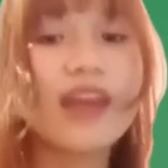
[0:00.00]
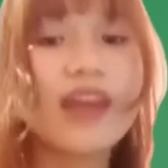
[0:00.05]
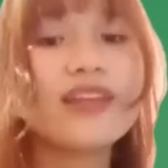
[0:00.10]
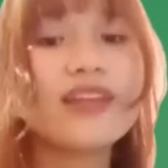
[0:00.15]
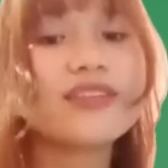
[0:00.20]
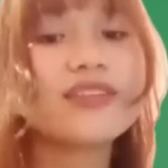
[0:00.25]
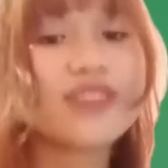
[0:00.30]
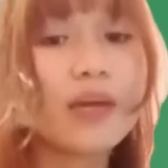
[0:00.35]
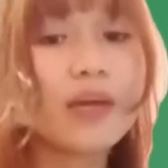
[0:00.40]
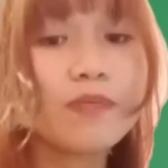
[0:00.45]

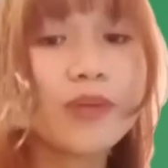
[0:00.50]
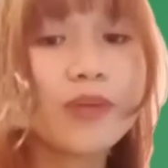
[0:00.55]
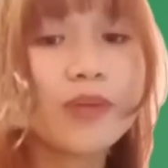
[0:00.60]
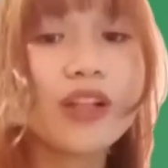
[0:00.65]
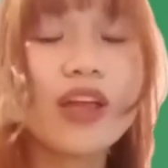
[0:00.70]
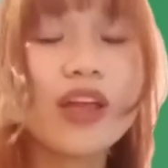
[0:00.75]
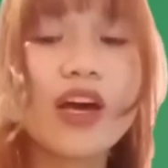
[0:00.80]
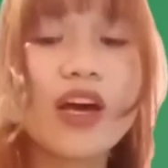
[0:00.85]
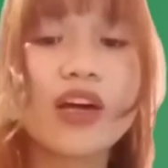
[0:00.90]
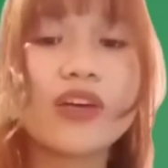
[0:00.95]
An
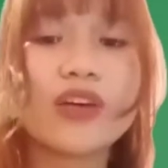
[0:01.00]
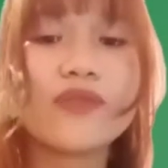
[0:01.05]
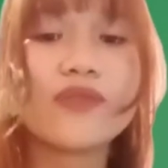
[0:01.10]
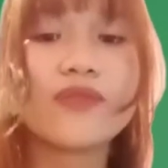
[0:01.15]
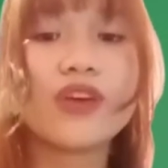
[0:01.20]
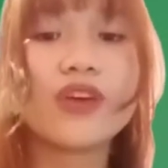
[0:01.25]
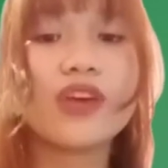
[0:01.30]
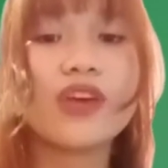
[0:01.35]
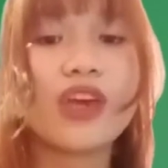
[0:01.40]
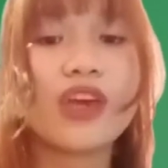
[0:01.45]
example
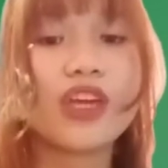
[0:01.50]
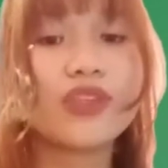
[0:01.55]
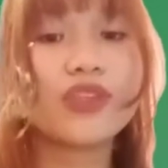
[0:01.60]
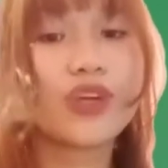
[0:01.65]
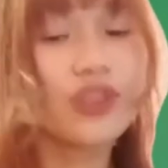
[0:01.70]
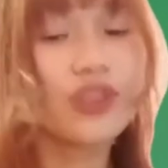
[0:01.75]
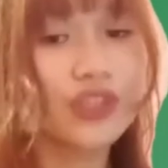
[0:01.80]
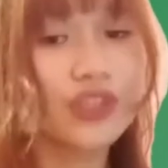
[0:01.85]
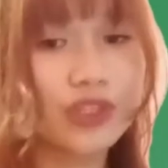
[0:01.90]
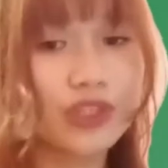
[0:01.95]
of a
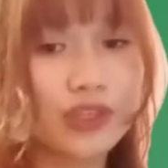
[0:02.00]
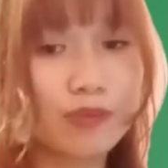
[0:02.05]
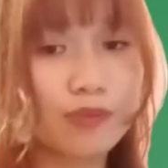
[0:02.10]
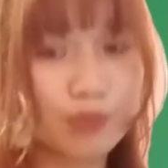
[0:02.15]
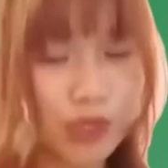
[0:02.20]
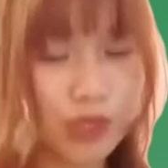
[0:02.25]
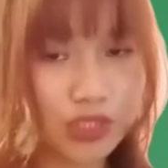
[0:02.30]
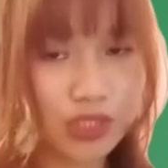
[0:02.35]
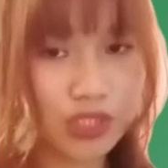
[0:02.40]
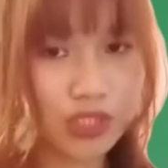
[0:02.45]

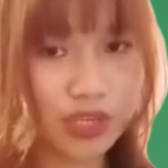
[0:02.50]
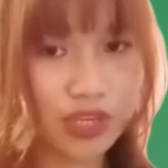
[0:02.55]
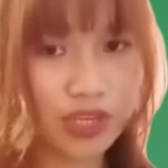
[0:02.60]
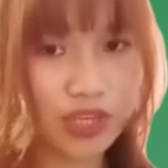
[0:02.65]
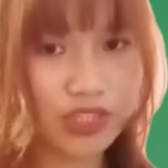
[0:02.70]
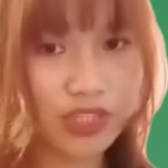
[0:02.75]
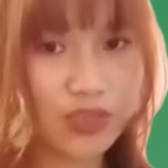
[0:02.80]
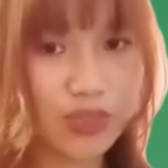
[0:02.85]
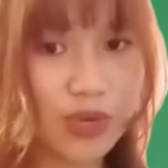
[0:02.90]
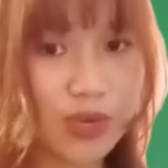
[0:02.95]

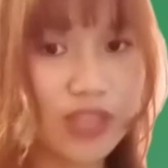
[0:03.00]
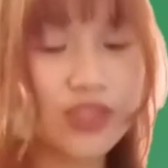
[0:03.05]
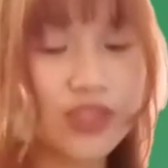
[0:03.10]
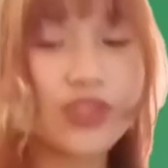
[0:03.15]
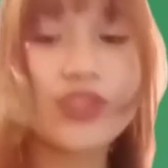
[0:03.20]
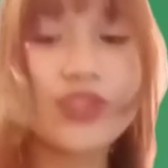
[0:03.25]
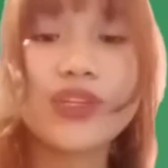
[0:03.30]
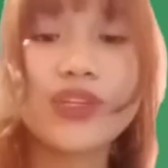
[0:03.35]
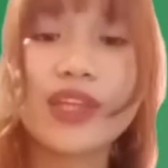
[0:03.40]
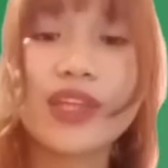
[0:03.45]
contribution is
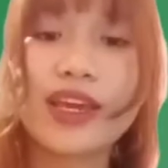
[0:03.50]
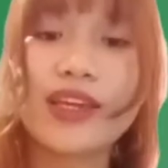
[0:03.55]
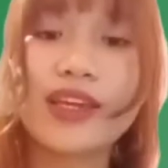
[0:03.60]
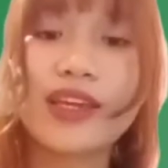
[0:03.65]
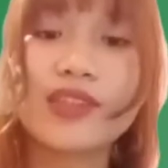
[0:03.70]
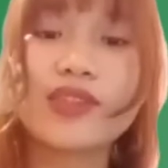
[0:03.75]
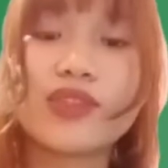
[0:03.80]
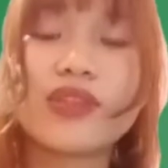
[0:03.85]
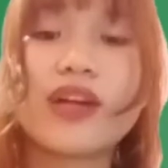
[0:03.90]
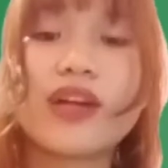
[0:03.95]
when you
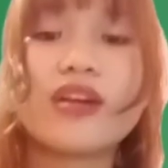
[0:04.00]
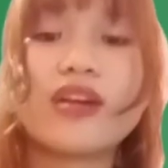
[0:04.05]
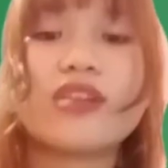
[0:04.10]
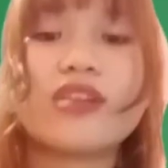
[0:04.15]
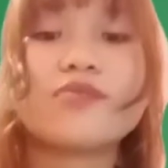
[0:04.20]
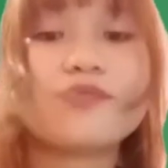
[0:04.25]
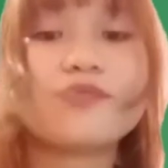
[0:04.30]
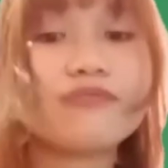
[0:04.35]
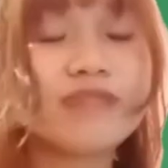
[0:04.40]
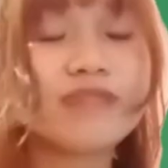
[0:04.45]
donate
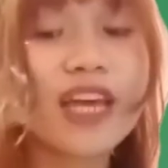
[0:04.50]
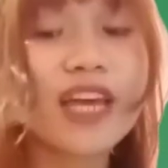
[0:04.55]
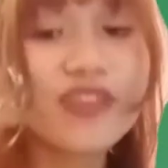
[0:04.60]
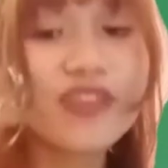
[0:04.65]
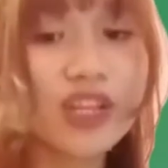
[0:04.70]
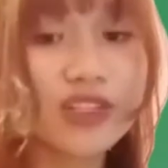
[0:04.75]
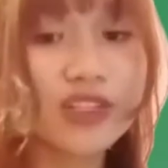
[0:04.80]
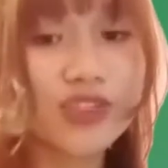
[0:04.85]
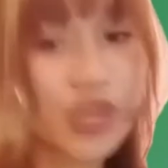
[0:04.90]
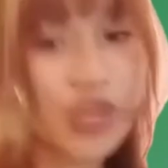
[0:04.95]

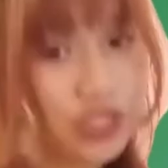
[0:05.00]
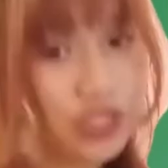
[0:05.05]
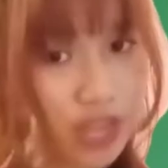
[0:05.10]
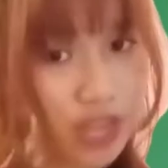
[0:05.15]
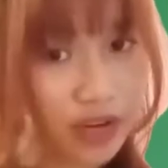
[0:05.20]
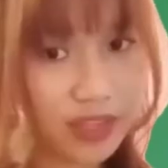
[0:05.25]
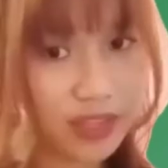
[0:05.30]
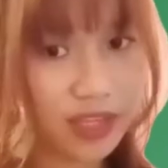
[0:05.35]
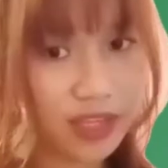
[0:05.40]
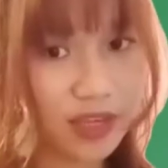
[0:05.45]
$10 to a
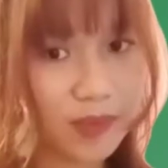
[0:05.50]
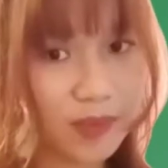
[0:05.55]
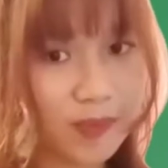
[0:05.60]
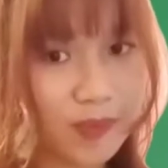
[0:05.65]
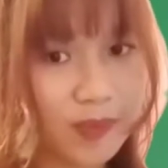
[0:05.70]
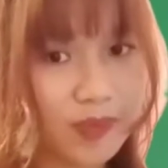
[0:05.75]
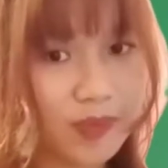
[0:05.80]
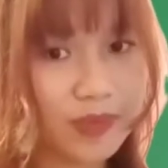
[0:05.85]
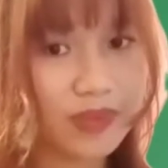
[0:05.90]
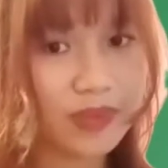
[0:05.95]
charity.
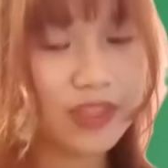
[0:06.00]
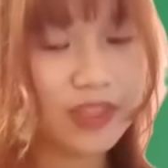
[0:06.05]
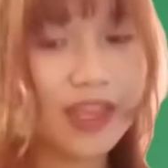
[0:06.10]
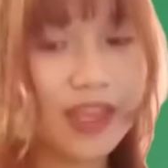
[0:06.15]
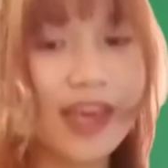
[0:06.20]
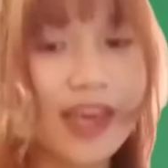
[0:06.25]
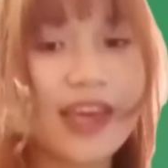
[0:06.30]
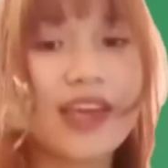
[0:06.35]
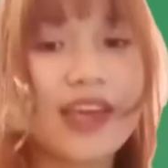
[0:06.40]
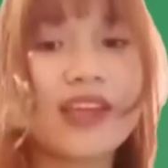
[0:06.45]

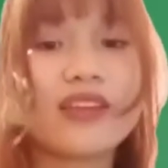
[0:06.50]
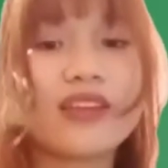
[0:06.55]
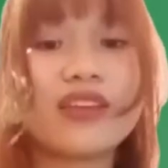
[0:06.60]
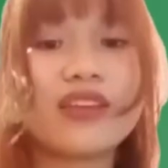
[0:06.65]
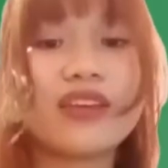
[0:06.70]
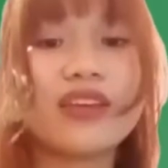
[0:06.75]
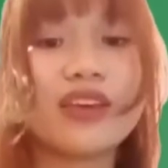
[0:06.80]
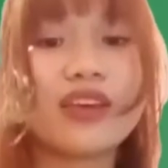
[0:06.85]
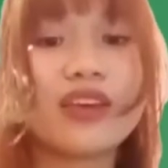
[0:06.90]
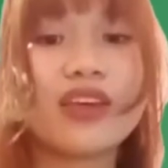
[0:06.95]

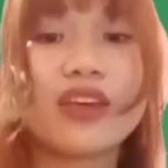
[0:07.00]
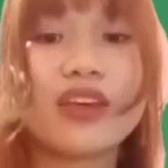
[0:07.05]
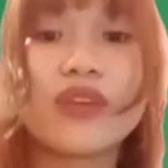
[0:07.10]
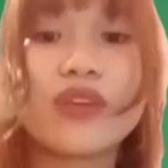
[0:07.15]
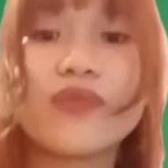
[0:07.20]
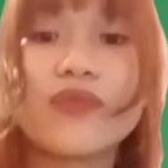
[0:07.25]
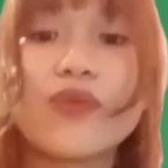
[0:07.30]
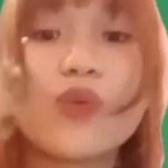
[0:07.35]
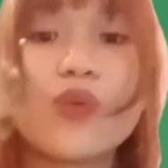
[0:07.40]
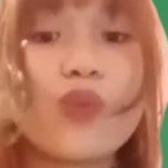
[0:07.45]
And
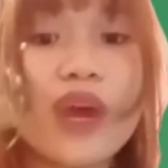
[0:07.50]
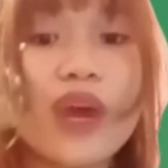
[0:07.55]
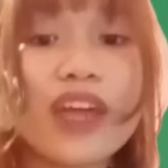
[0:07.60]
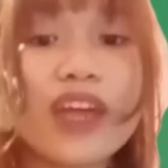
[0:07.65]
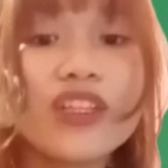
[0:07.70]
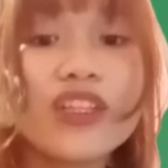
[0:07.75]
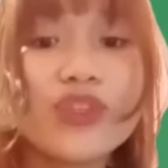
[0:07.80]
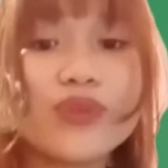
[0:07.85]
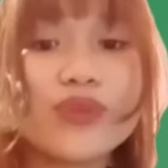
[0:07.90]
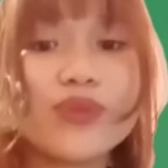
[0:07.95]
if
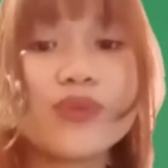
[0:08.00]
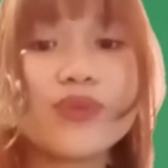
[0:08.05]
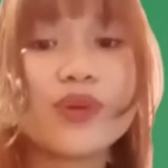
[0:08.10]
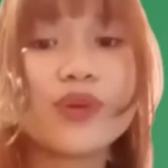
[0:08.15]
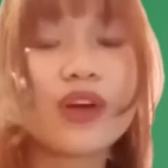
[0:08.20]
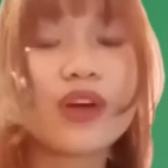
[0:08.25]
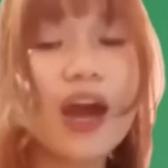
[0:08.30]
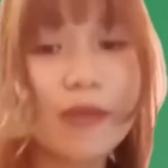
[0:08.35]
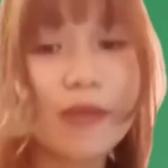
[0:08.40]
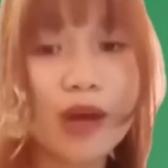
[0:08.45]
when you
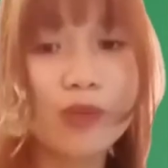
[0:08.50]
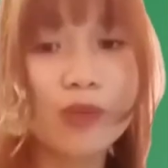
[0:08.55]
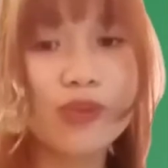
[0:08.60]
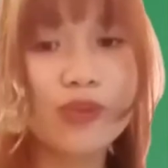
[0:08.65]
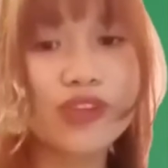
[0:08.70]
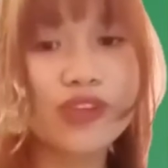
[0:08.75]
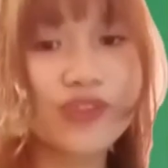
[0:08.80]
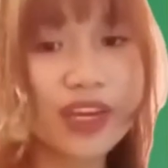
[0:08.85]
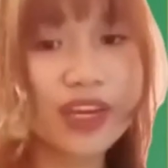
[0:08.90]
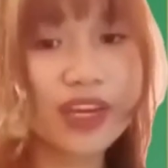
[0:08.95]
come
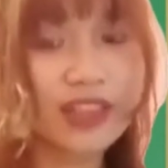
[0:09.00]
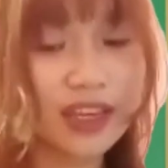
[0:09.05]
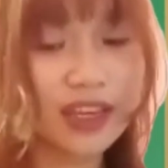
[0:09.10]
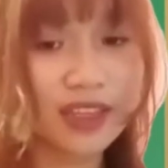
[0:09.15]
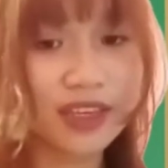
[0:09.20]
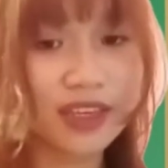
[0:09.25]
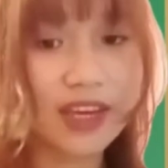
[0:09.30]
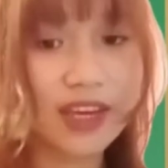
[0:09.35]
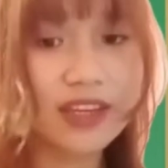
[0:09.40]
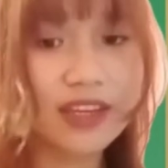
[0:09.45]
up with a great
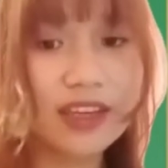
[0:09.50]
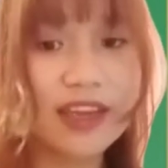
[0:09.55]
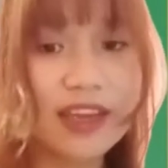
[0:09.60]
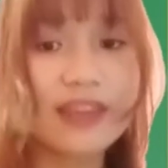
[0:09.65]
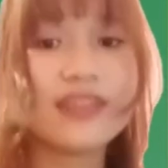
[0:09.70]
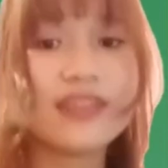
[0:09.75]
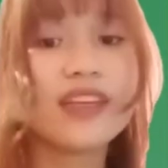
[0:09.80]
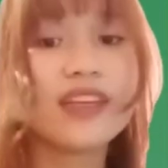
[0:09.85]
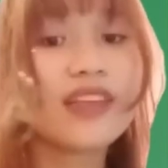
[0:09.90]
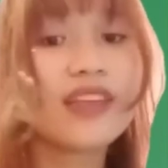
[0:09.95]
idea
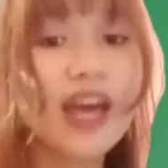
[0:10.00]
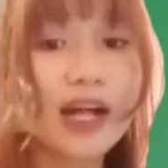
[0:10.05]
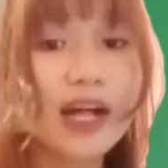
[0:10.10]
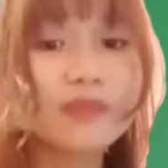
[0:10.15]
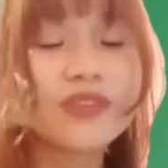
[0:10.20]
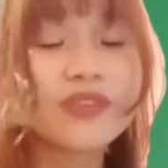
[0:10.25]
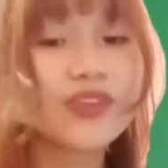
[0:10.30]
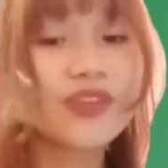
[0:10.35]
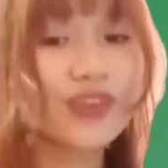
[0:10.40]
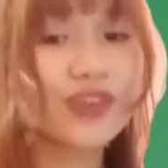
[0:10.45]
that
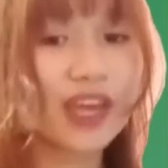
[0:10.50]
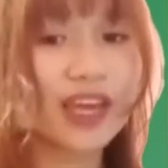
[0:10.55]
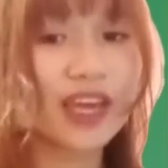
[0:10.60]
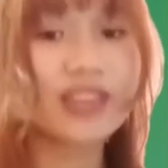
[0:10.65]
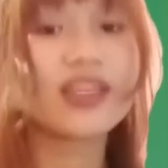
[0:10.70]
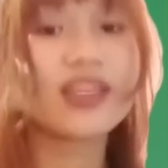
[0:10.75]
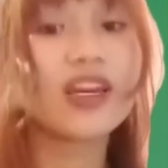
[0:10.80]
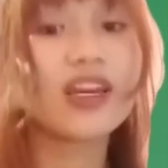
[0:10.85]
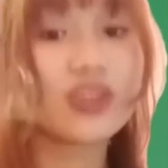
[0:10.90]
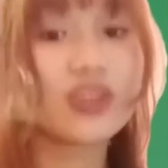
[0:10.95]
helps to
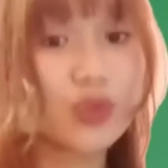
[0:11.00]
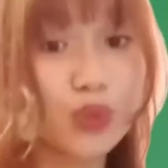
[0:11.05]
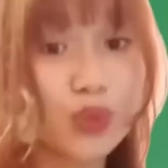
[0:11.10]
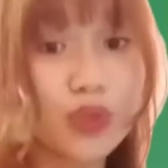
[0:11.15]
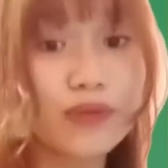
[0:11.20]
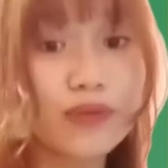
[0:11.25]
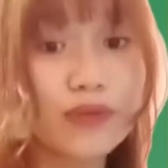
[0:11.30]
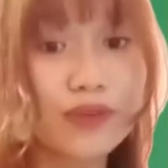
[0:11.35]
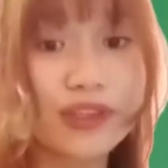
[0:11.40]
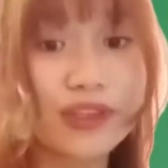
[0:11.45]
create a
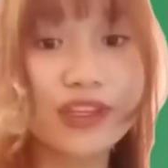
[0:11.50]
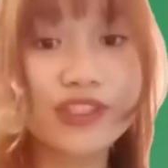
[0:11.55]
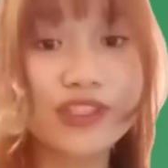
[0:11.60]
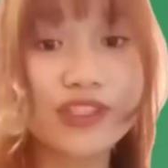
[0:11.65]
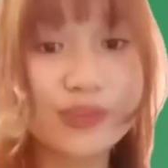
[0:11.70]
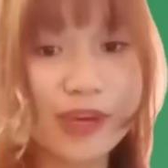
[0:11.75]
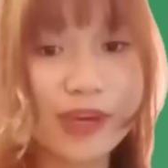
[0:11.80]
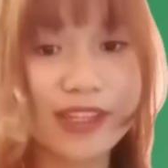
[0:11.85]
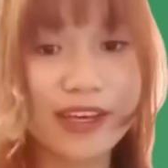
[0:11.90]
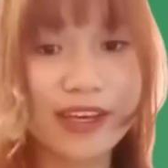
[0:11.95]
cool
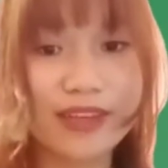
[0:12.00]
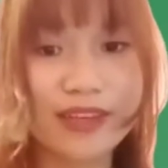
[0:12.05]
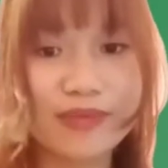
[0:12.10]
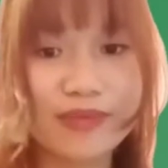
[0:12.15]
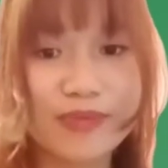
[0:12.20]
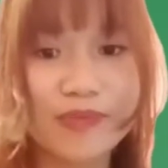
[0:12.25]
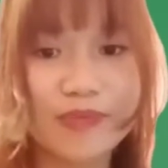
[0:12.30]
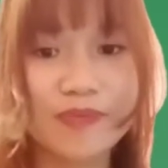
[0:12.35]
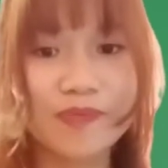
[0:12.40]
finished product.